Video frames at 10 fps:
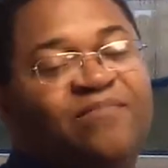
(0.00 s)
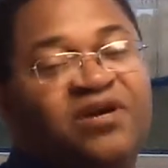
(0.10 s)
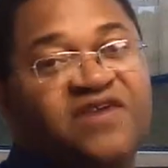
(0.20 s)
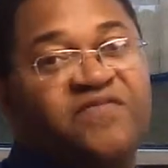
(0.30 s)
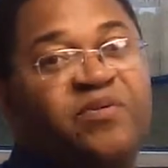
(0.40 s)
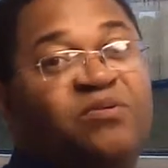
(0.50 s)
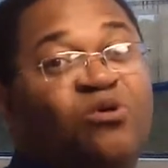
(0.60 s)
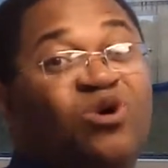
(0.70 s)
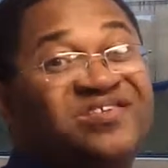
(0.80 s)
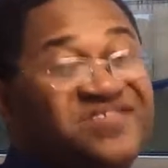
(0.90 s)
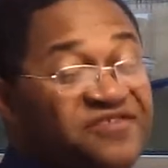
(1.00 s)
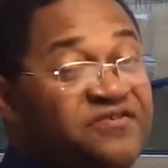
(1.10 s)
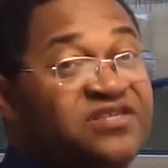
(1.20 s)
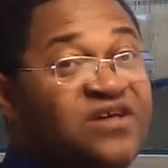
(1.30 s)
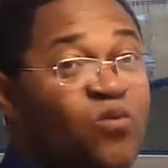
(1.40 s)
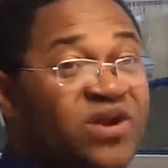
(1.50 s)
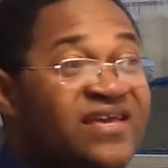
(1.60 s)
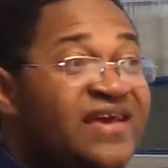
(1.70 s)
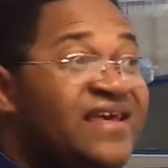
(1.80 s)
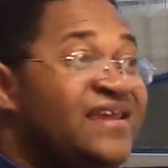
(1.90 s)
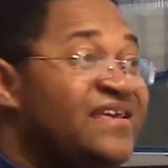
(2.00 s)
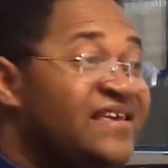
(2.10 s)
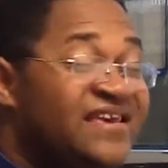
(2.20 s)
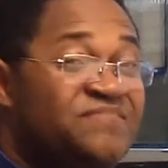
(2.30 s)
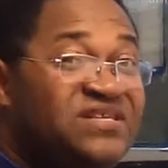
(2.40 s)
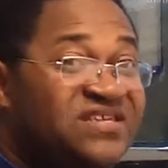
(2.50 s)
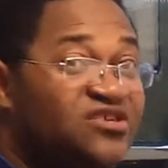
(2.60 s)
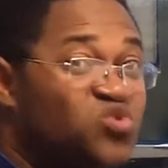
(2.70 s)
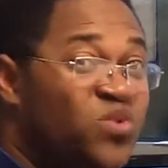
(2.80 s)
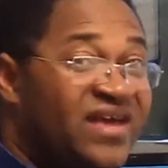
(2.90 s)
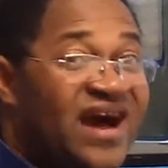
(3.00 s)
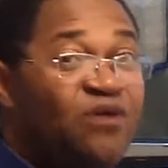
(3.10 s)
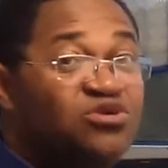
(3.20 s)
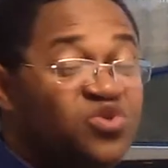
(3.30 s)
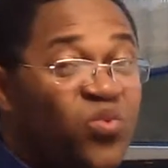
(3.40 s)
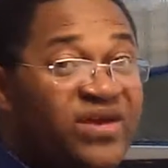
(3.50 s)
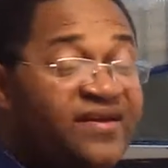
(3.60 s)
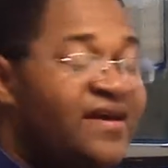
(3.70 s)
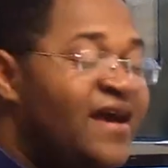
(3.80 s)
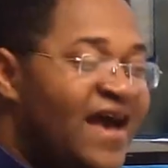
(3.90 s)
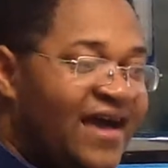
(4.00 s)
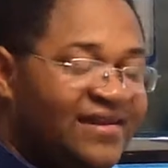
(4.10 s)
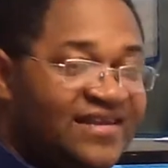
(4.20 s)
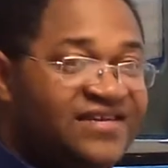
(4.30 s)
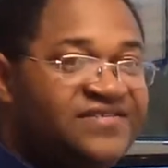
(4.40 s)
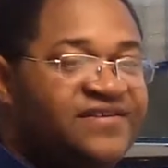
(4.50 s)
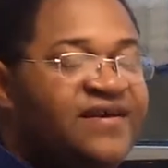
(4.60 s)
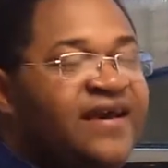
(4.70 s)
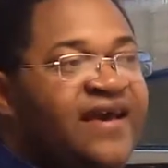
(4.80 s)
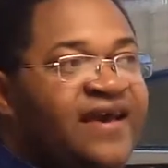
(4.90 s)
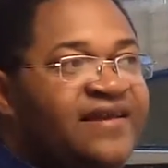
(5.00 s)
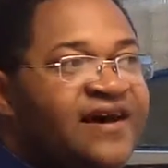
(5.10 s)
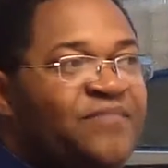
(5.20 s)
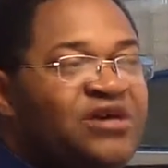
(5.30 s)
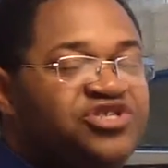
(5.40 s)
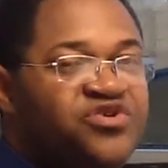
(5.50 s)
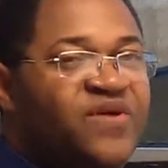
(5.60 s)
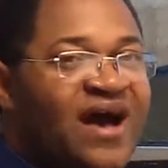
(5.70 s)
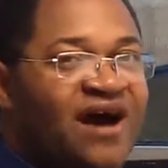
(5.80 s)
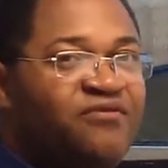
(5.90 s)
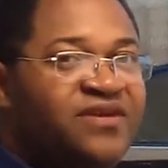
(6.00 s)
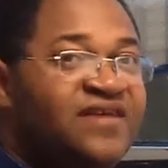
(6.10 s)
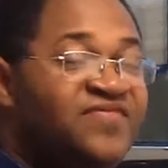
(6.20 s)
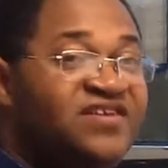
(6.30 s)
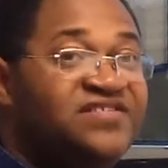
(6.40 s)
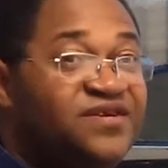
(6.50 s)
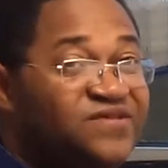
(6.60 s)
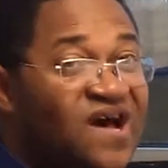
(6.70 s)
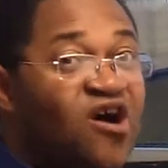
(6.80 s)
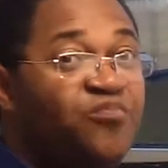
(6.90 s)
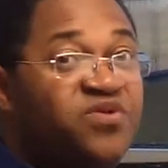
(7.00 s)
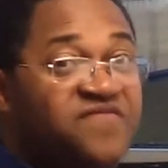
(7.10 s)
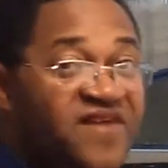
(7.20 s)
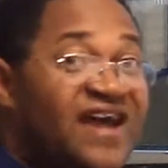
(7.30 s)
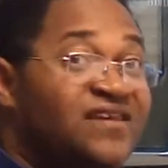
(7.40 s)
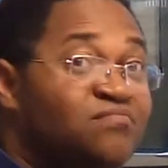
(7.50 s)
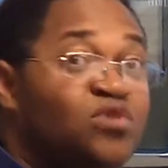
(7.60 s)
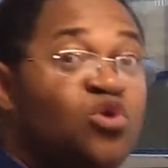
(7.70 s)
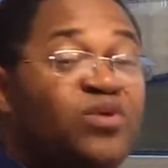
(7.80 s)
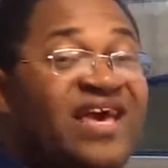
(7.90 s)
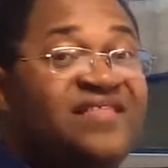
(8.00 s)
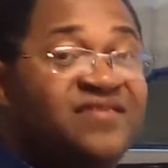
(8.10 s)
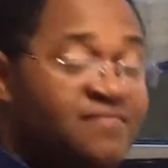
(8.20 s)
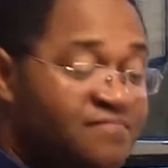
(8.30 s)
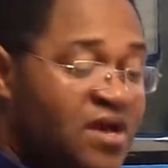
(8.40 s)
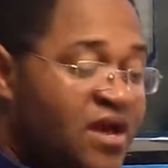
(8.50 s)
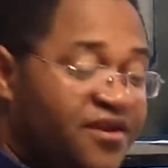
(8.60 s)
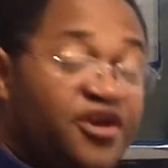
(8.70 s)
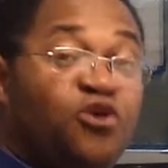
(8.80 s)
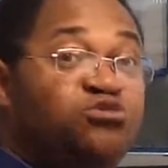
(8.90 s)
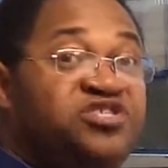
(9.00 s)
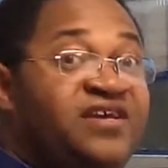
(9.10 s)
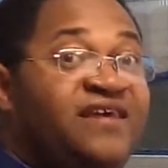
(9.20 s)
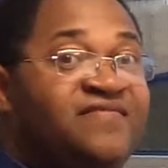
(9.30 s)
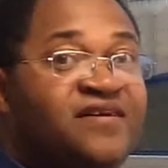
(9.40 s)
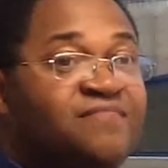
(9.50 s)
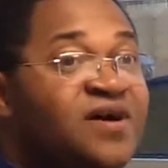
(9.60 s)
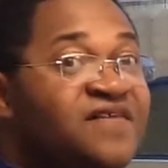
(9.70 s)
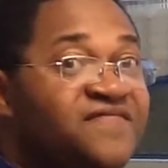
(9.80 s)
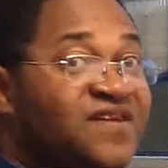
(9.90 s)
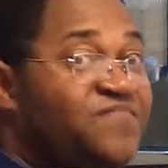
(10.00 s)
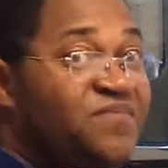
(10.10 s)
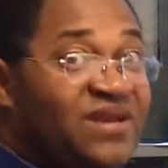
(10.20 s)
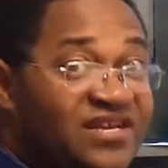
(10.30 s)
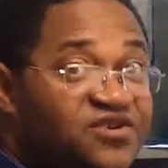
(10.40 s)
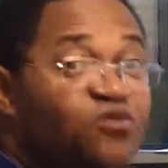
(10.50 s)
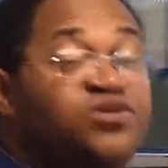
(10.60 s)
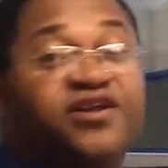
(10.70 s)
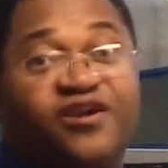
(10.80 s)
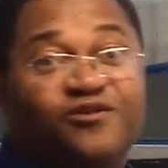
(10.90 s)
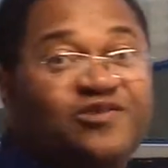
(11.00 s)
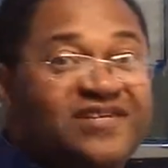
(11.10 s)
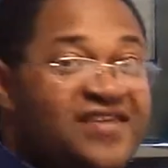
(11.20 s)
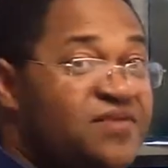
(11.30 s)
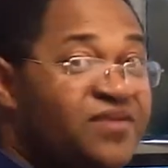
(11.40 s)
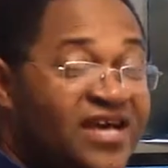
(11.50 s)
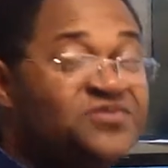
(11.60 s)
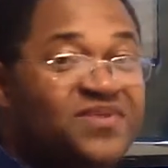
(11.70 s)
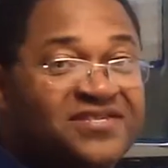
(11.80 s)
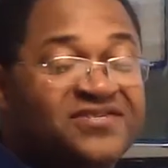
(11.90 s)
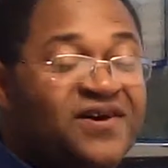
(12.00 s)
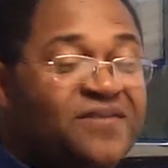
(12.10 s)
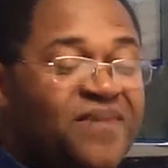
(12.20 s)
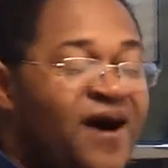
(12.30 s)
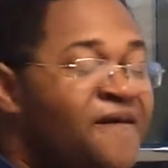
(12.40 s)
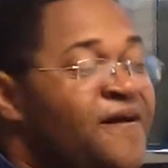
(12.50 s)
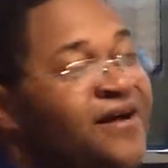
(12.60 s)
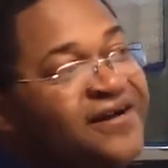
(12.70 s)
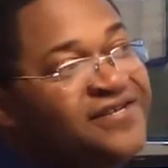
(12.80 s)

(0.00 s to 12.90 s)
I'm looking for people who are serious that want to get in and can give me 10, 20 hours a week at least. And um, I'll show you how to get these deals. I'll help you find them, locate them, negotiate them, flip them, and let's go to the closing table. That's what this is all about.